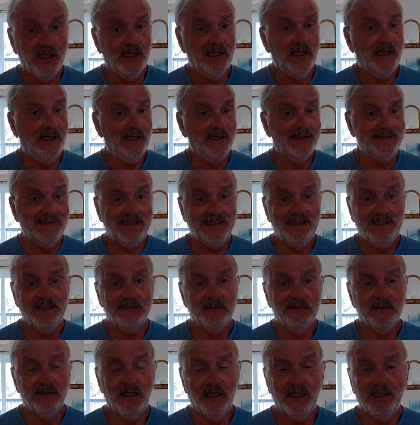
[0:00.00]

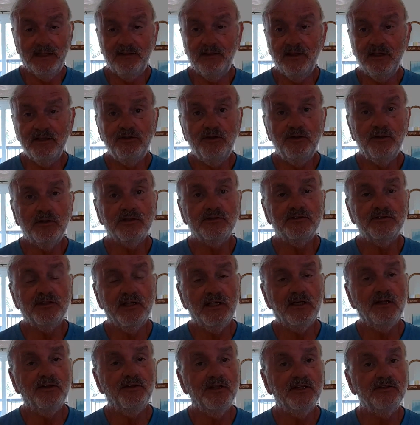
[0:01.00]
Again, I think you could
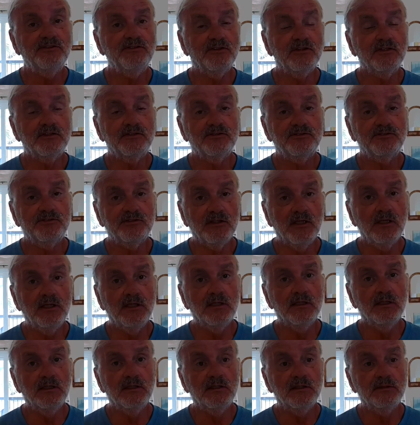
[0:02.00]
tell this looks
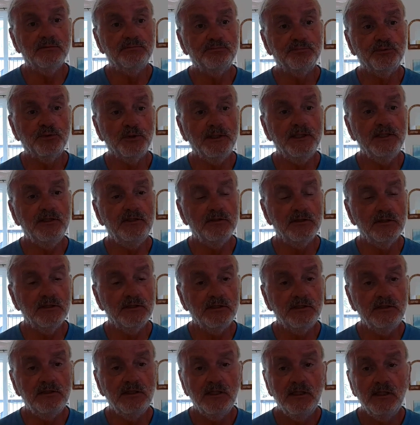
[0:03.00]
pretty
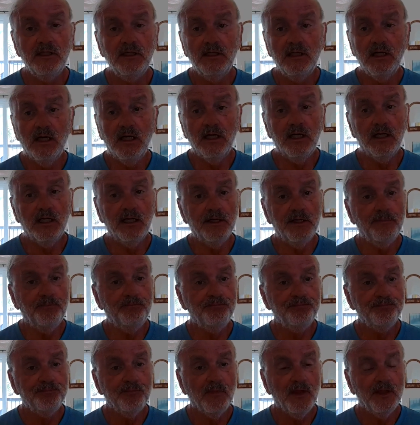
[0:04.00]
good.
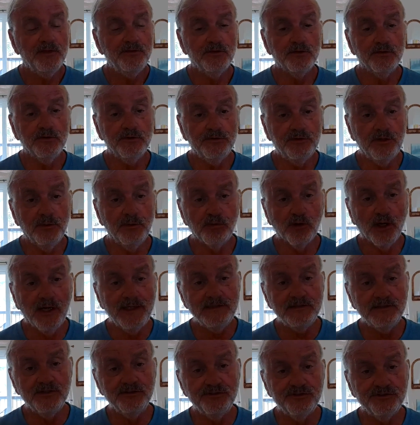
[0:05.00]
The
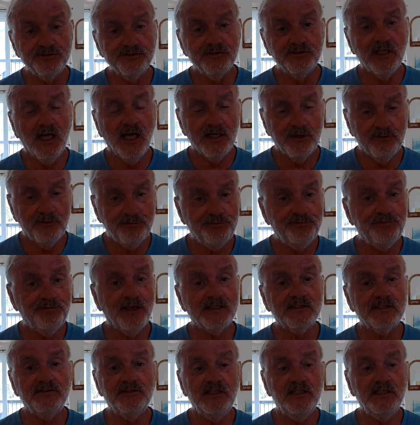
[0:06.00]
brightness is not
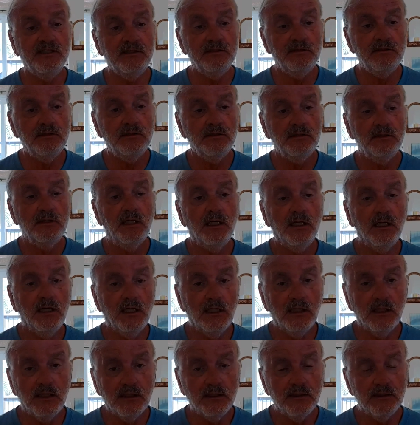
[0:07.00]
affecting
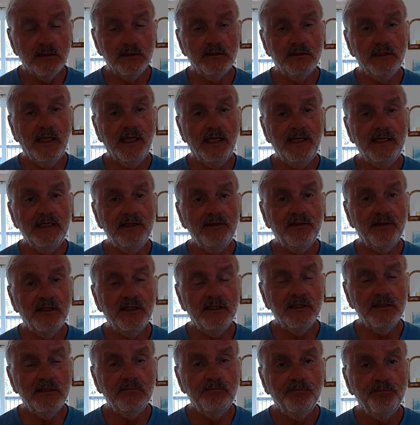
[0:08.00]

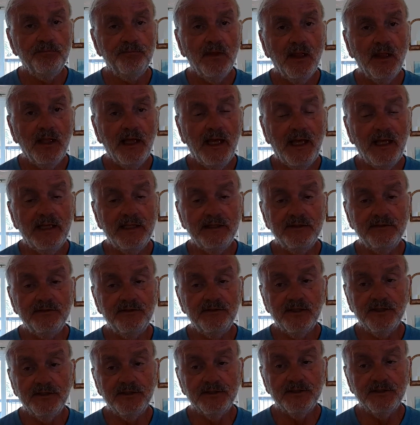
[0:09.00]
anything. And
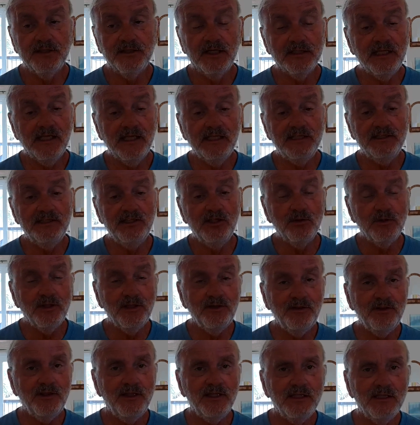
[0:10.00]
again, the only
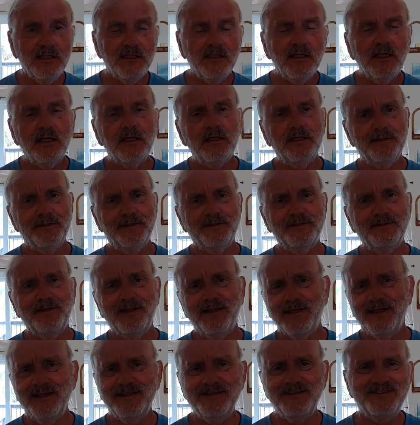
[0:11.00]
thing
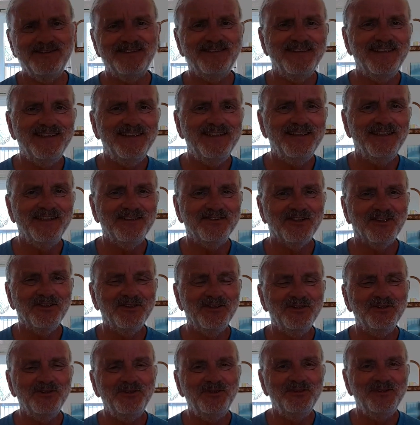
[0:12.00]
that I see it's a
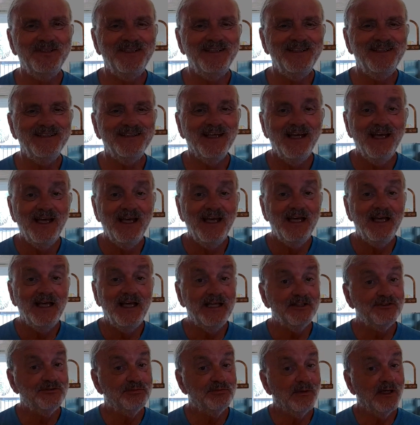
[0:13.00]
little unique
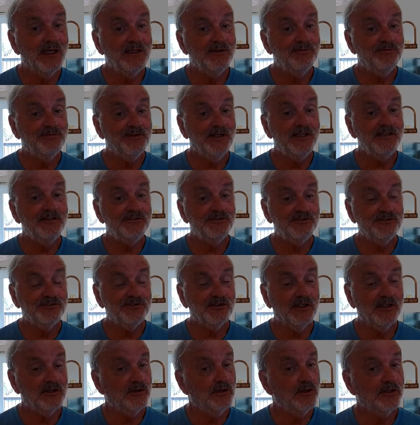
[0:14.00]
is my face
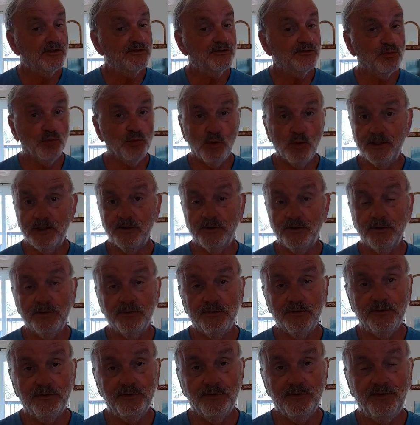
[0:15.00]
looks
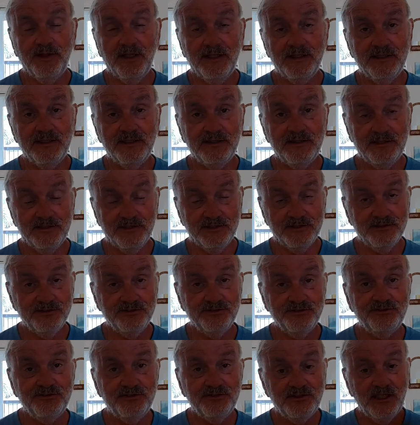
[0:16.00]
redder than it
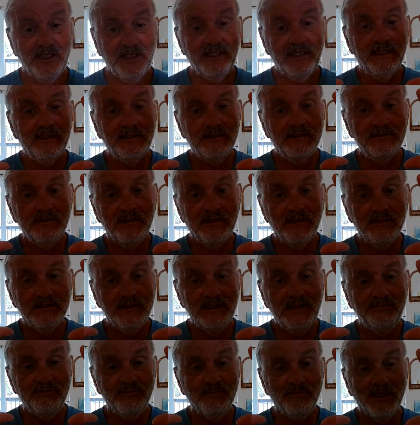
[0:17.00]
is, and
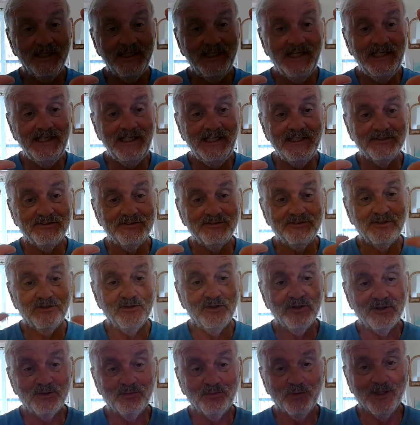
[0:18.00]
even my hands
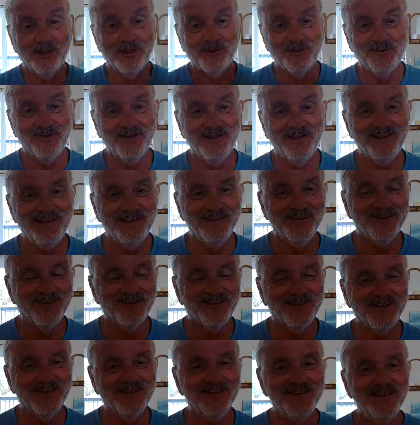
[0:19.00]
look redder than they
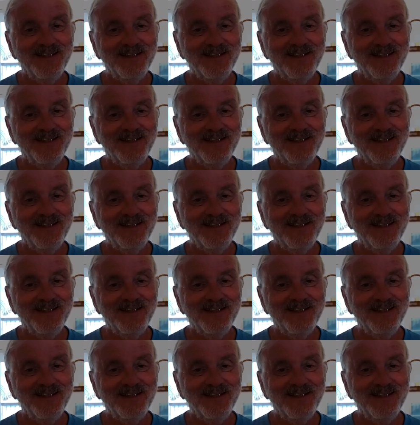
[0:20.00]
are.